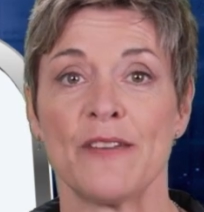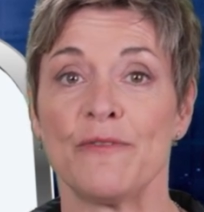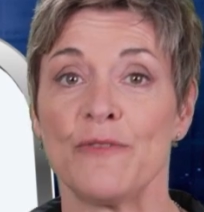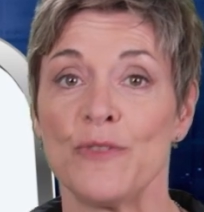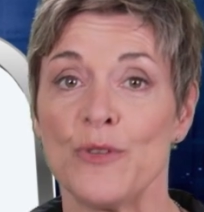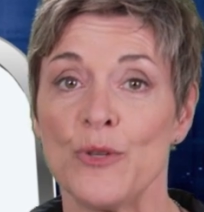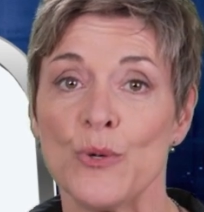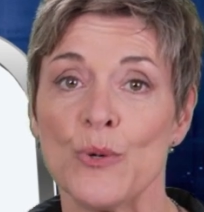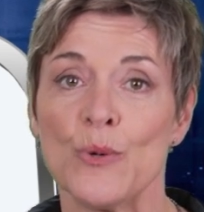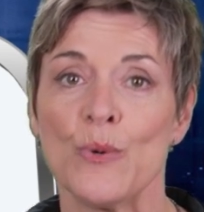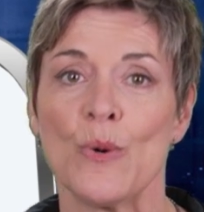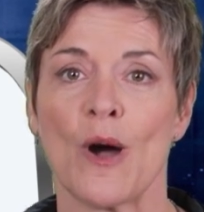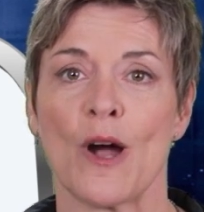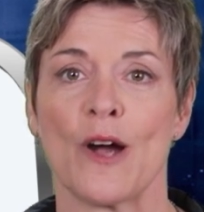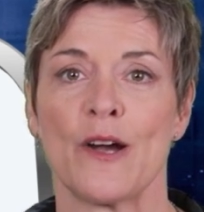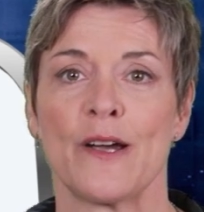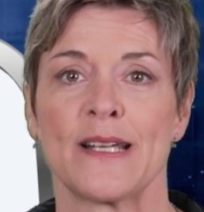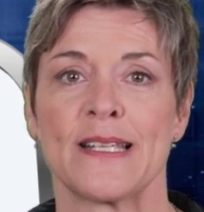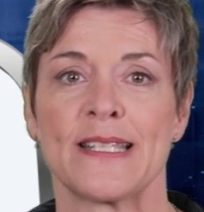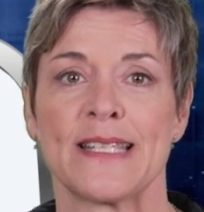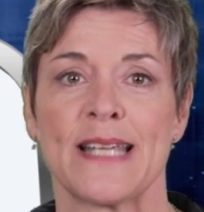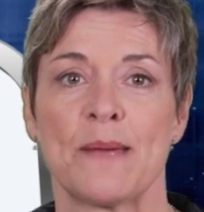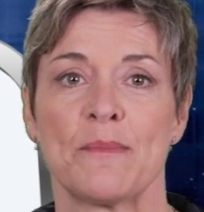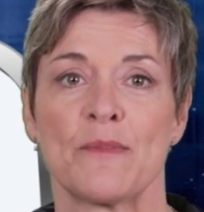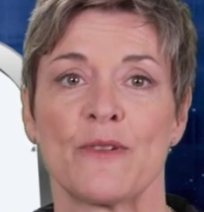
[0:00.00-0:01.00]
if you are
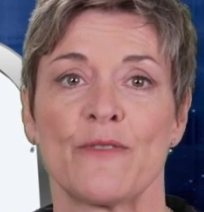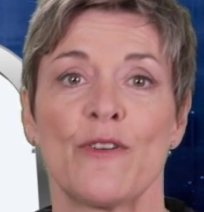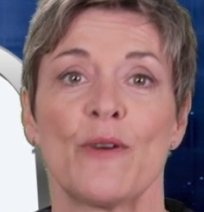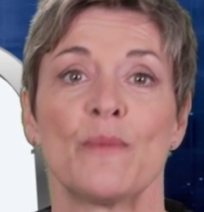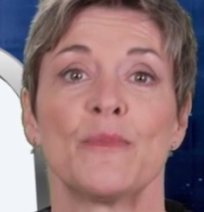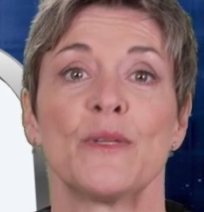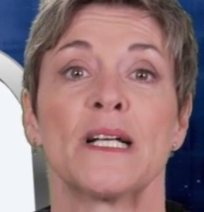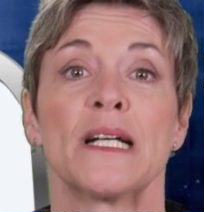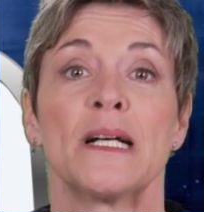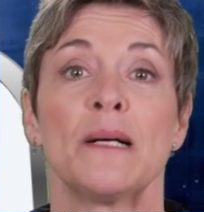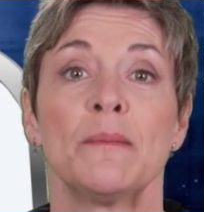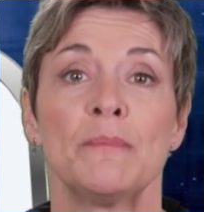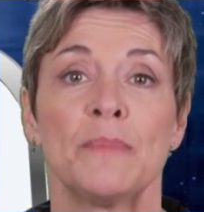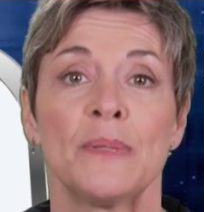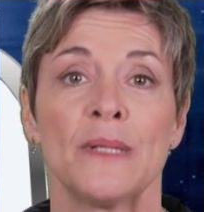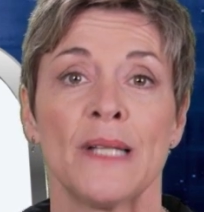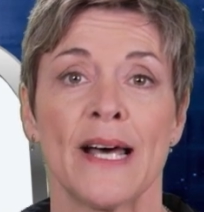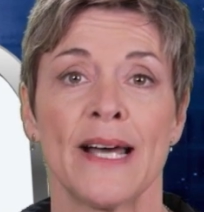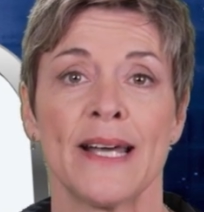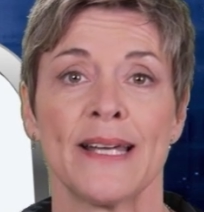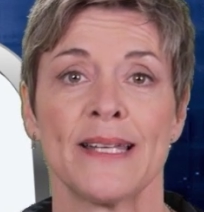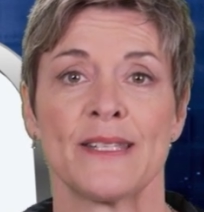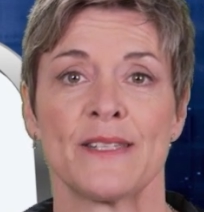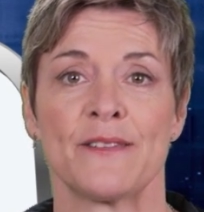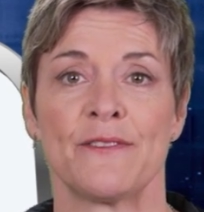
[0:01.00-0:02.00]
exempt from the
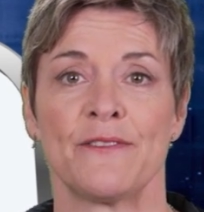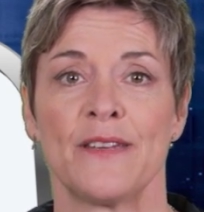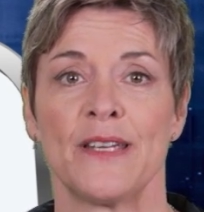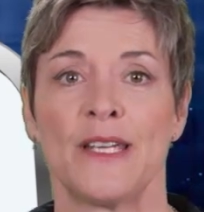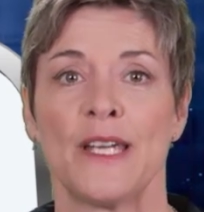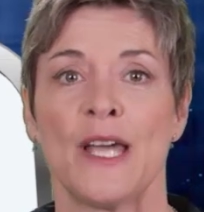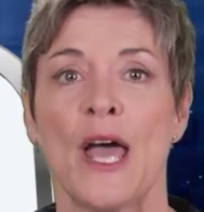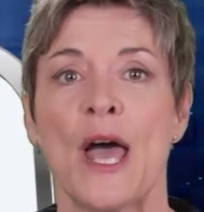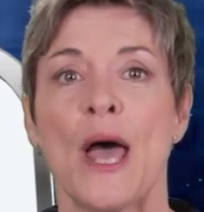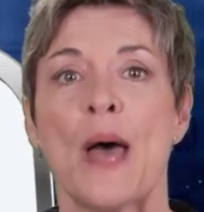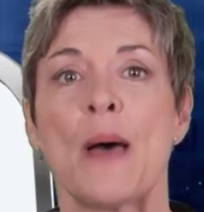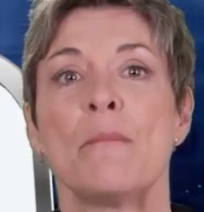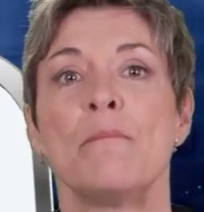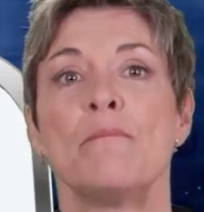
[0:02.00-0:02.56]
compliance fee